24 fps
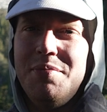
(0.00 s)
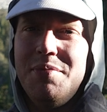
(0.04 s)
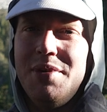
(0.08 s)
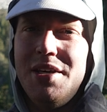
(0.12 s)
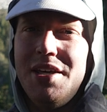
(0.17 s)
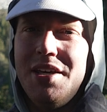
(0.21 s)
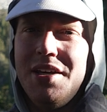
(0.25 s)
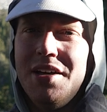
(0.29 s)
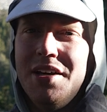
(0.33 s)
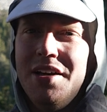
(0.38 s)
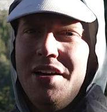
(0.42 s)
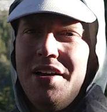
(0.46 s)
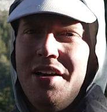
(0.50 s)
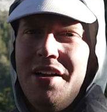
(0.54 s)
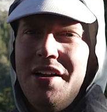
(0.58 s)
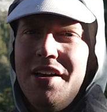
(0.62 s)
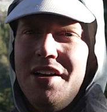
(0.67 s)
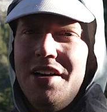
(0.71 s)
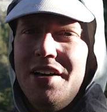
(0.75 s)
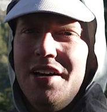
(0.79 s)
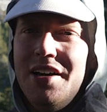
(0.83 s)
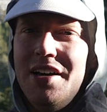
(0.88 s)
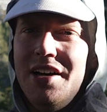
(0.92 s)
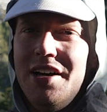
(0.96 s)
me
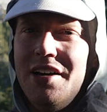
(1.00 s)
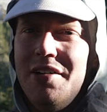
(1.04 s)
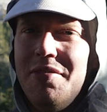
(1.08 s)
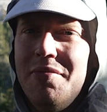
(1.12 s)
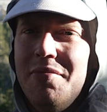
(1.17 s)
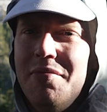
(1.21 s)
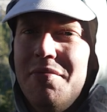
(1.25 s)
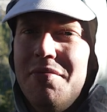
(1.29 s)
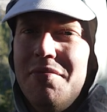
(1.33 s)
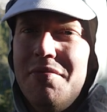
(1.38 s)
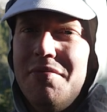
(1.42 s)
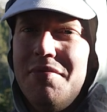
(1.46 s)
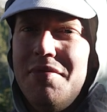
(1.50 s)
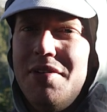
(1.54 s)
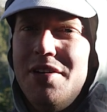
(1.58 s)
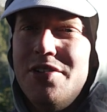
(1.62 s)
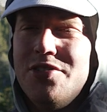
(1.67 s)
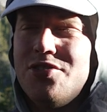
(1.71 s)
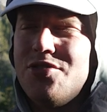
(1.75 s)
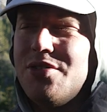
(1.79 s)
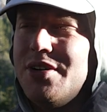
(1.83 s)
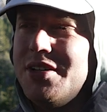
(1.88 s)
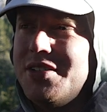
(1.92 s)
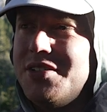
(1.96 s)

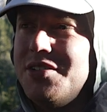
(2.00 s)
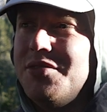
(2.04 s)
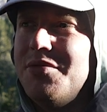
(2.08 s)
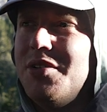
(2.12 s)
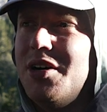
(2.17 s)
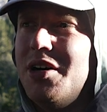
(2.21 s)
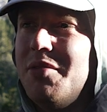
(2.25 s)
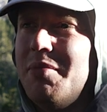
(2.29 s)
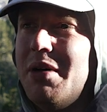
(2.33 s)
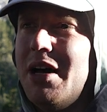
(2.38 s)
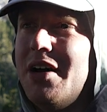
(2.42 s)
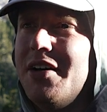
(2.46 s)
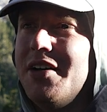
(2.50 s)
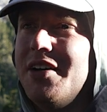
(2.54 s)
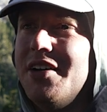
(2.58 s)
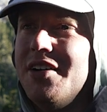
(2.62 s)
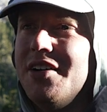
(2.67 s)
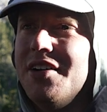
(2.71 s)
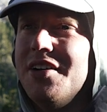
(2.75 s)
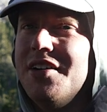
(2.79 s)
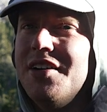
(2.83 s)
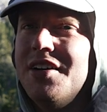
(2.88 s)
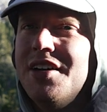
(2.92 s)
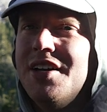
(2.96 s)
interested while I'm out
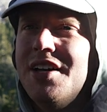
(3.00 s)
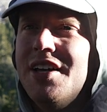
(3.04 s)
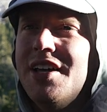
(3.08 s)
here.